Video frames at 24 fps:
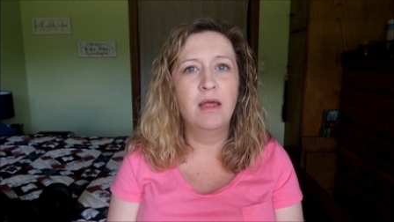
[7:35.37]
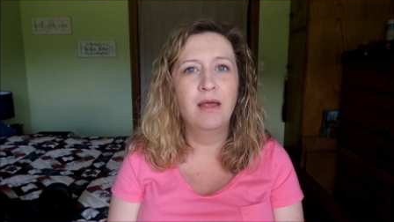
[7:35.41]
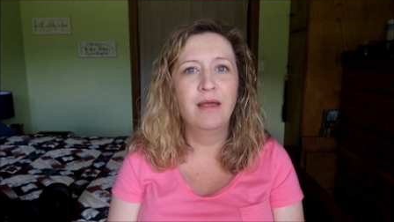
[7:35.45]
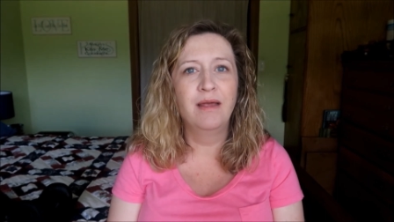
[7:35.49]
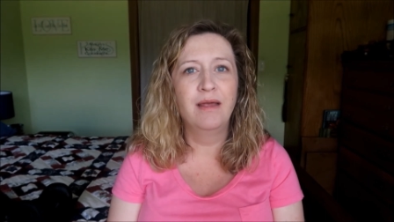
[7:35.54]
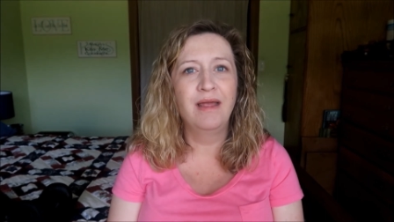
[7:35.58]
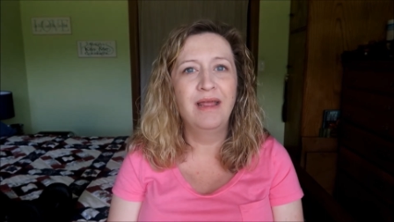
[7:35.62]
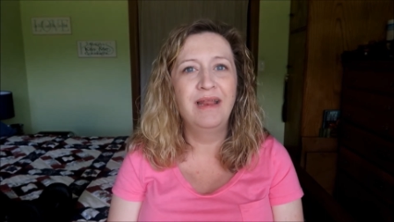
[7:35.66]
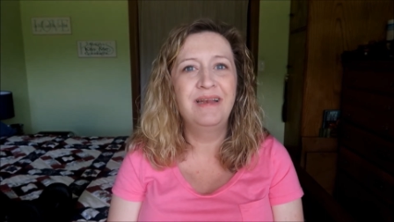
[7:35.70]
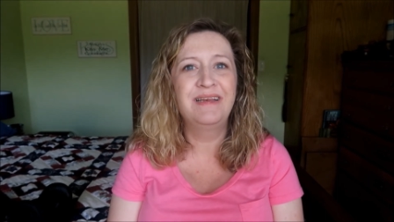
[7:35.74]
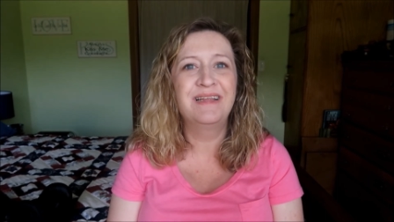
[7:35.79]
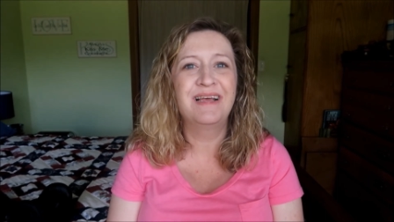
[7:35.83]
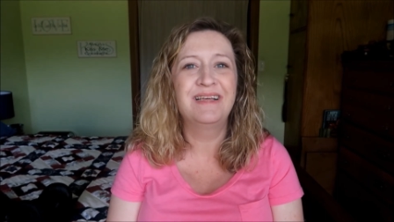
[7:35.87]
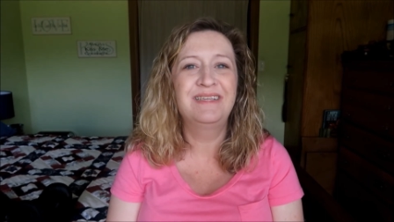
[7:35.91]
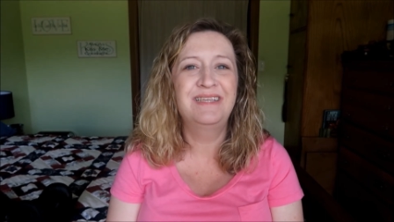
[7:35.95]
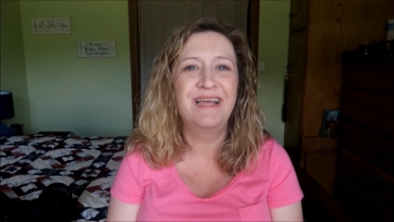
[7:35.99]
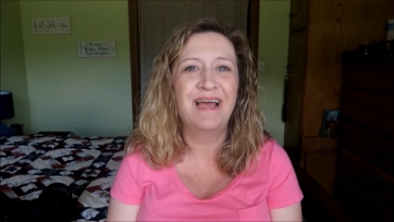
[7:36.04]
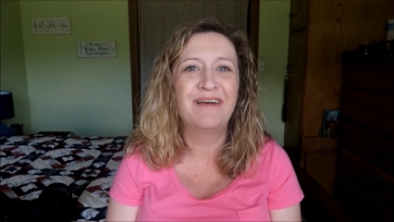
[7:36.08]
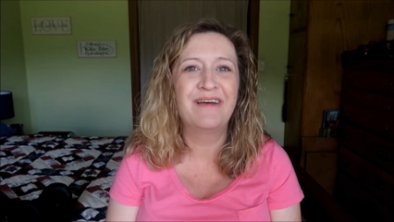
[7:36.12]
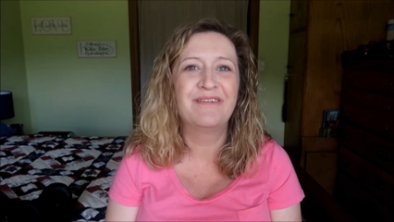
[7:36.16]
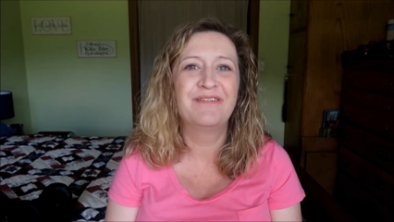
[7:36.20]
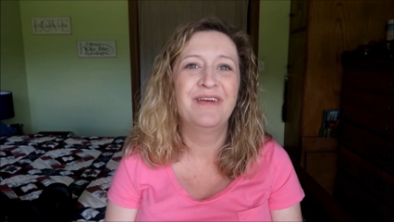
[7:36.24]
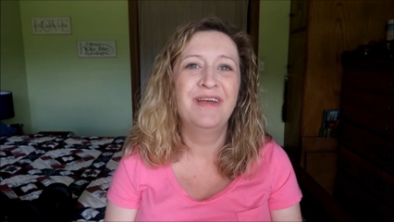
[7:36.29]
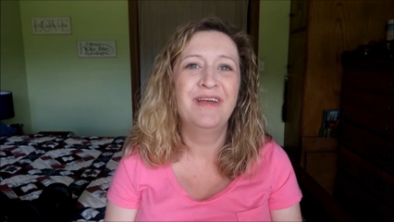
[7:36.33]
It
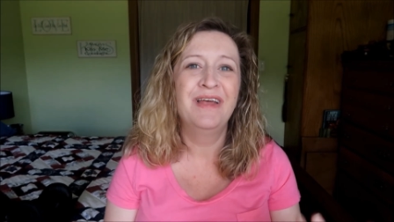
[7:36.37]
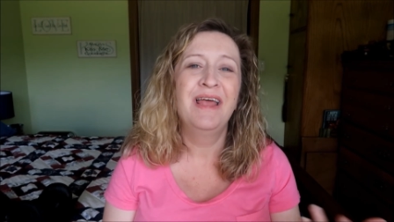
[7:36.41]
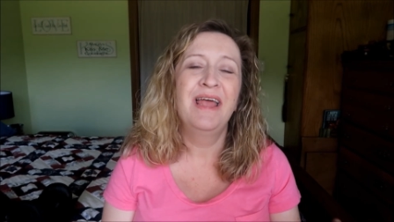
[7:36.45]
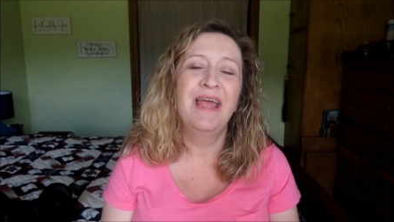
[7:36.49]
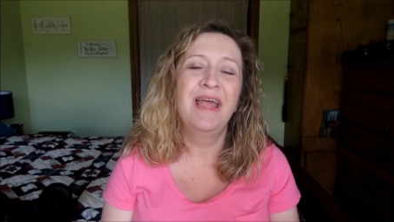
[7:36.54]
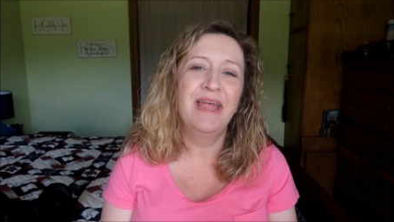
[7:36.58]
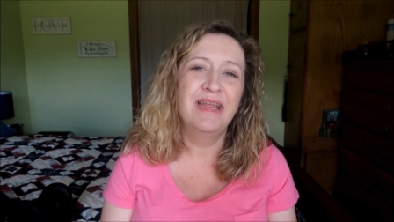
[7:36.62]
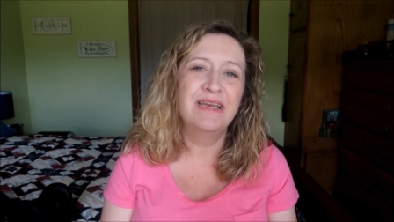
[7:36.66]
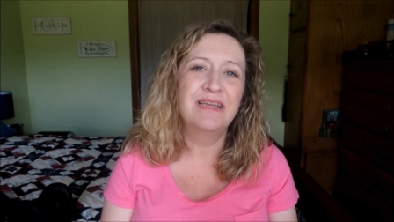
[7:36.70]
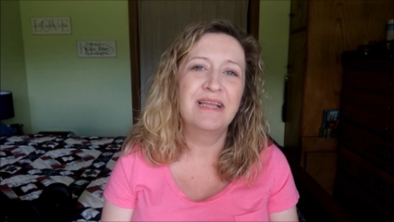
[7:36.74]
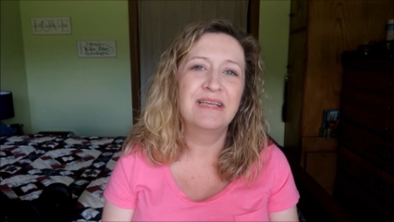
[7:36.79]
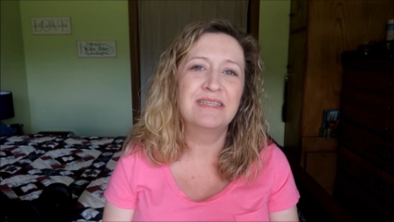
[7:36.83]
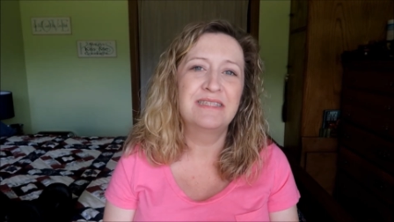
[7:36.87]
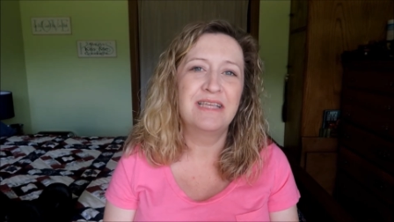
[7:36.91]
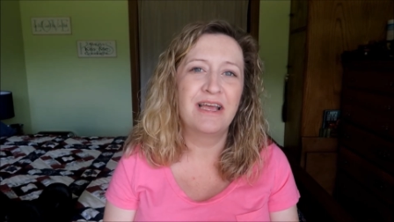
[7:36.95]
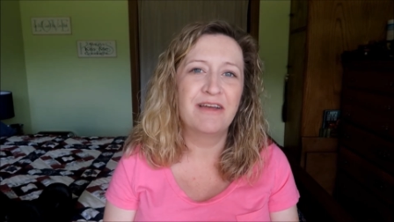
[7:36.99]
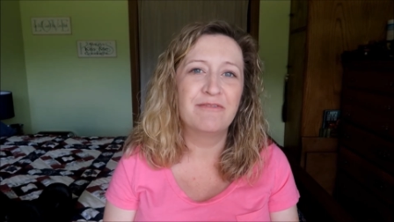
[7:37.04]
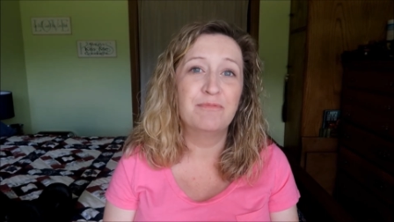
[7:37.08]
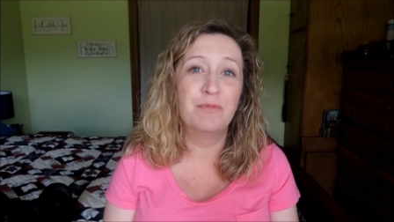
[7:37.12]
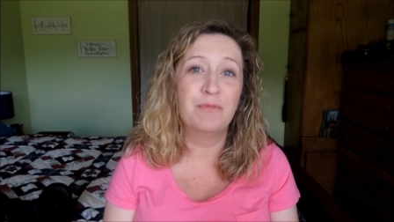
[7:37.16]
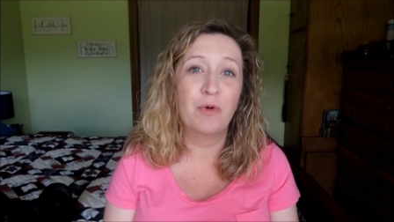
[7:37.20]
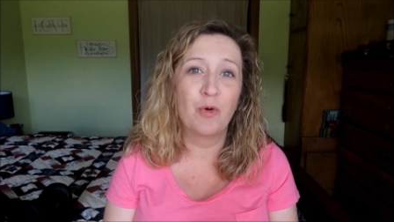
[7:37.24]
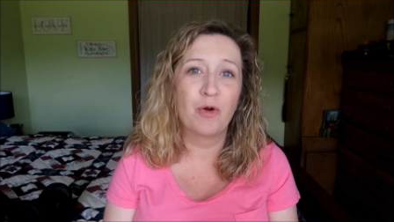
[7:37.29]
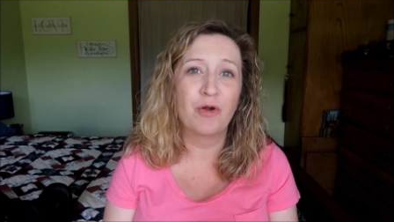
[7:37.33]
does
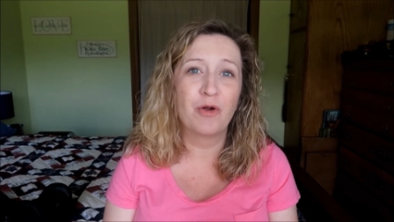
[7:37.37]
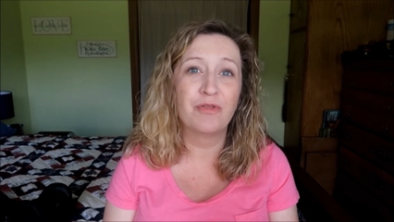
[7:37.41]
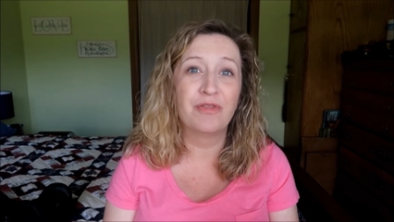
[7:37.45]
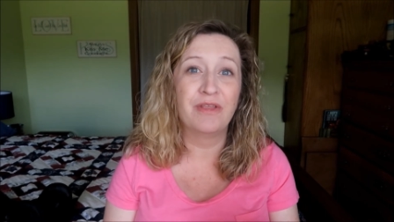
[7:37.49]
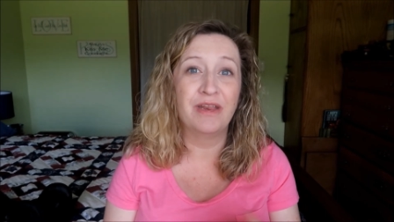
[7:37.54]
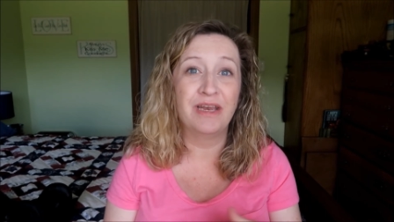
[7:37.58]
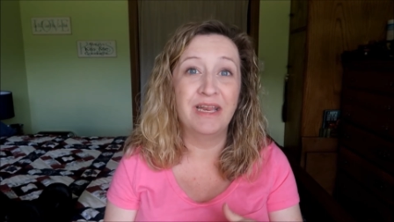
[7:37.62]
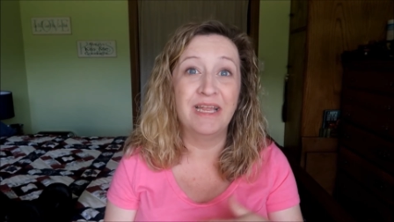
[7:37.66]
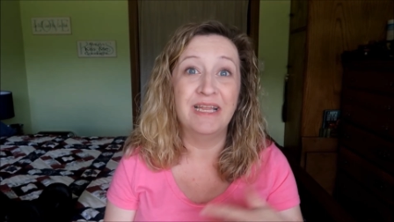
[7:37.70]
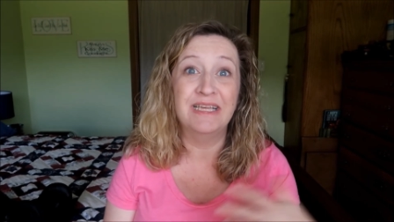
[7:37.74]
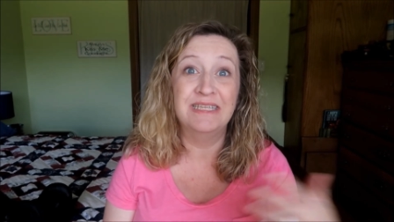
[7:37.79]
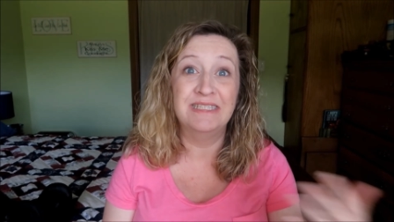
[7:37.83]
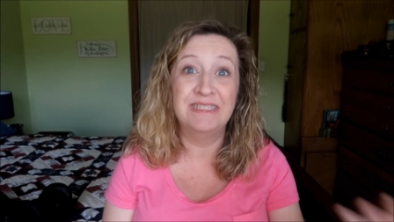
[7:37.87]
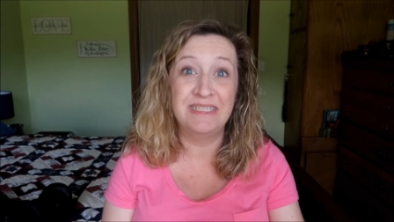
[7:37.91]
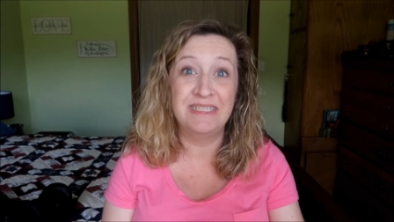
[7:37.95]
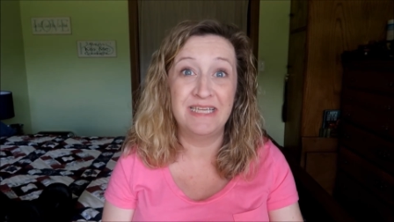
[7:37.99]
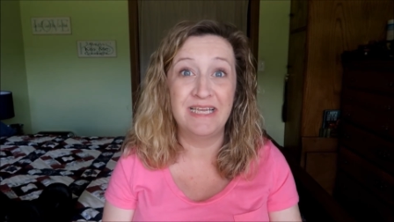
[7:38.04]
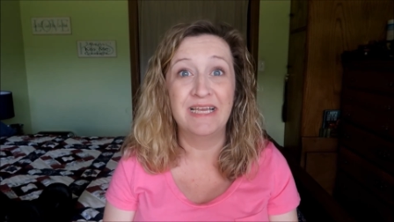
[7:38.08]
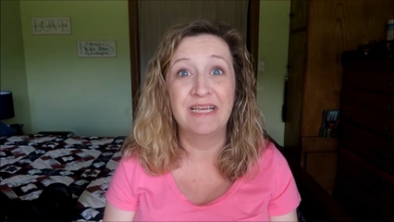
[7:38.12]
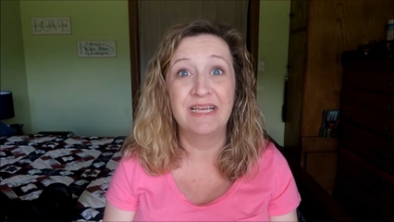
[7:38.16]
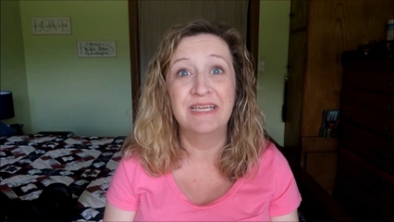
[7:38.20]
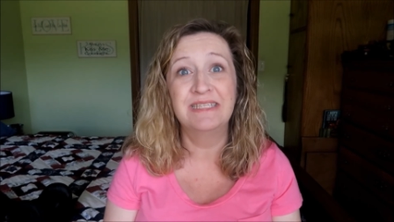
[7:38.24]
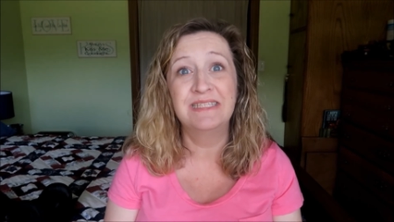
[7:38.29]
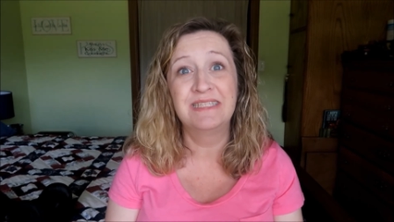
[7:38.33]
have more than it
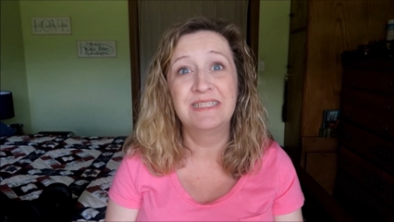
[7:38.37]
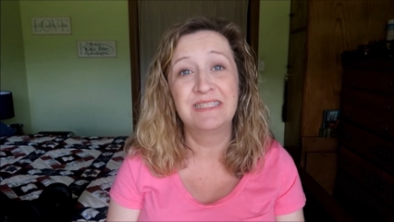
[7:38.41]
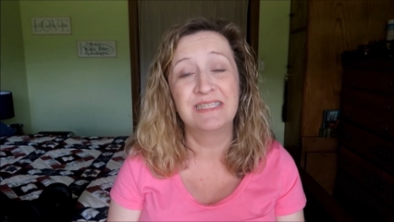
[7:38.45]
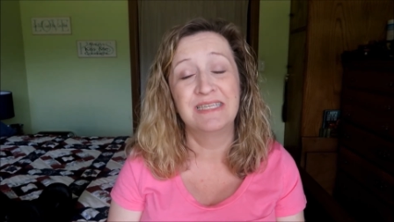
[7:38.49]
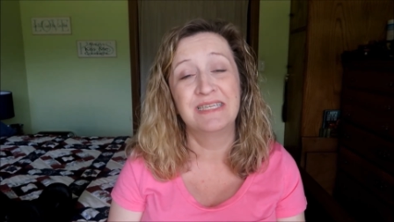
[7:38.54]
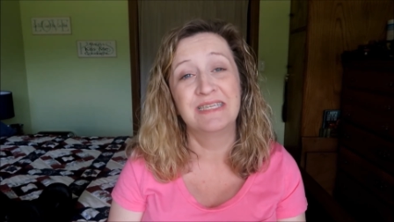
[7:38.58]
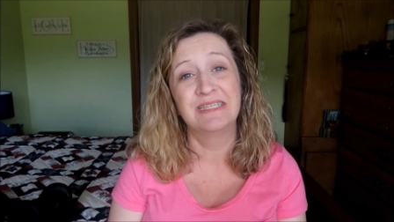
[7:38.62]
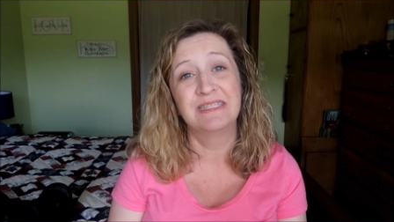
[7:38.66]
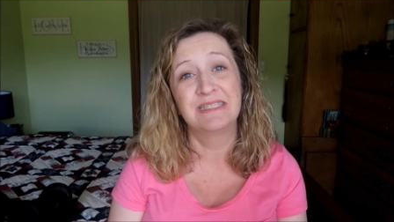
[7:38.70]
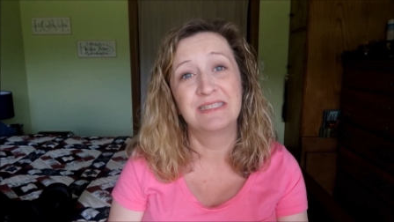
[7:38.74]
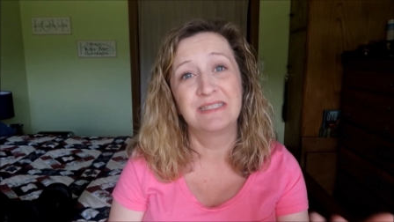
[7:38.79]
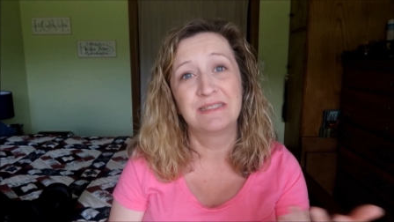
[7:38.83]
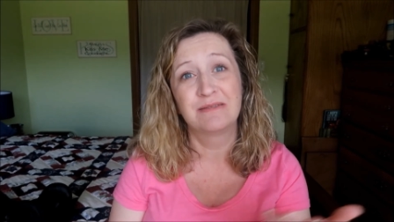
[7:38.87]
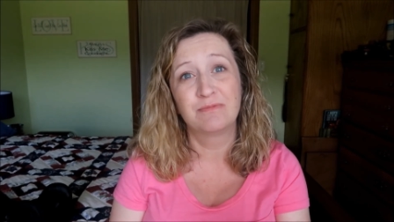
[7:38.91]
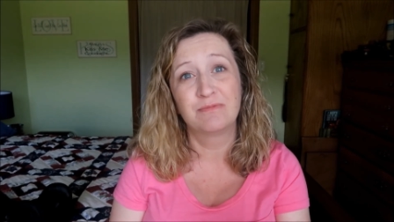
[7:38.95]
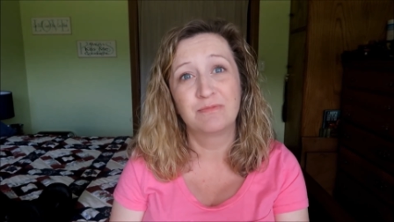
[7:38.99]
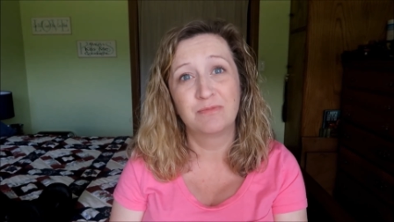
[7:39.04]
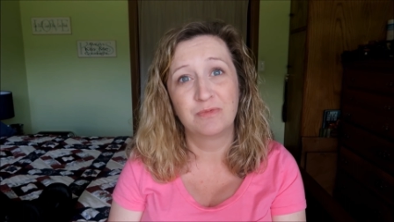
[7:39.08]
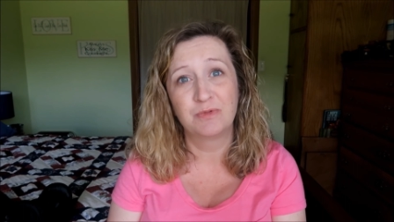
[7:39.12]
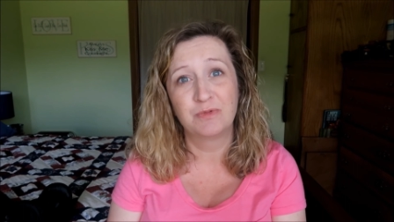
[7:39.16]
did since